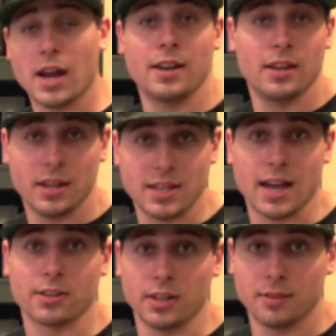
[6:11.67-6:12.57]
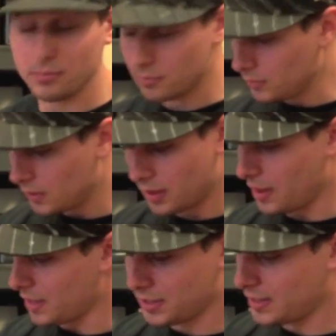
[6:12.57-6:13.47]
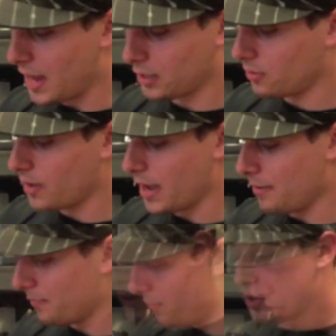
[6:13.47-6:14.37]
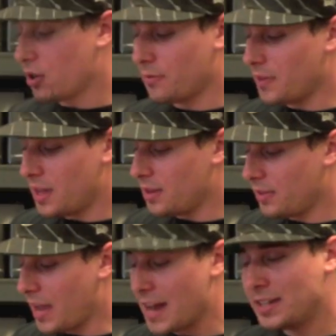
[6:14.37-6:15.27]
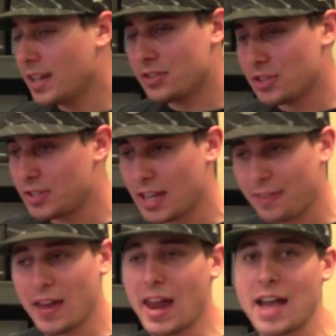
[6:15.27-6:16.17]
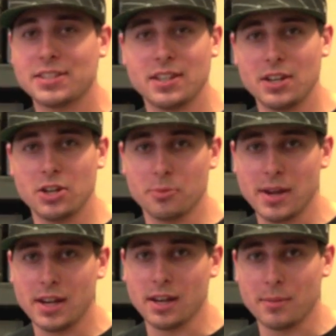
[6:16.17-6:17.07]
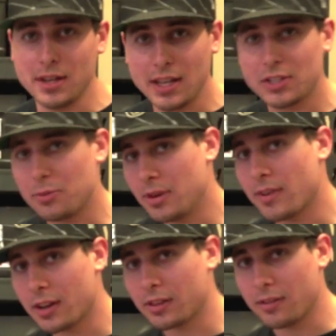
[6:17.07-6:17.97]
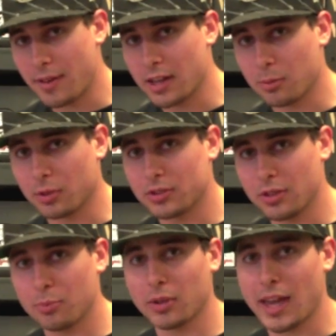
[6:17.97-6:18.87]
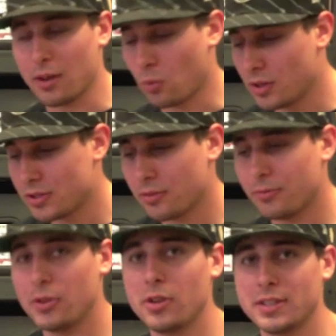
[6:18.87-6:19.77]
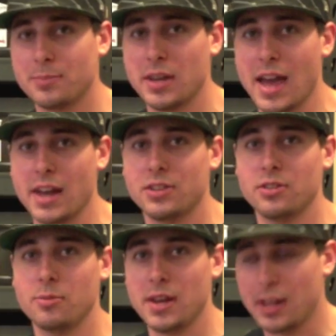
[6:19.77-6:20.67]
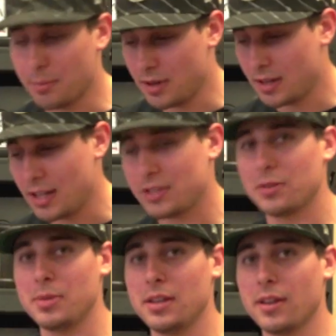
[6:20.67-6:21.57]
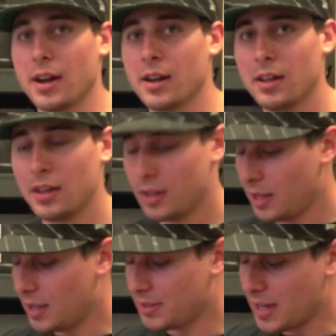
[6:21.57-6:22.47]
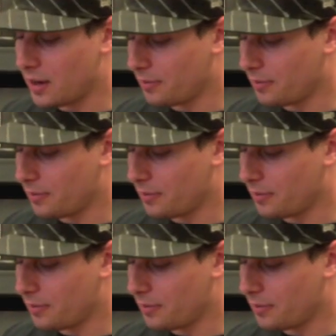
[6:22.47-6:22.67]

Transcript: Right, exactly. That's exactly right. So the idea is just to get that acid into your medium. It needs to be readily available to the plant. Once the food has been added to the medium, it needs to be there. Instead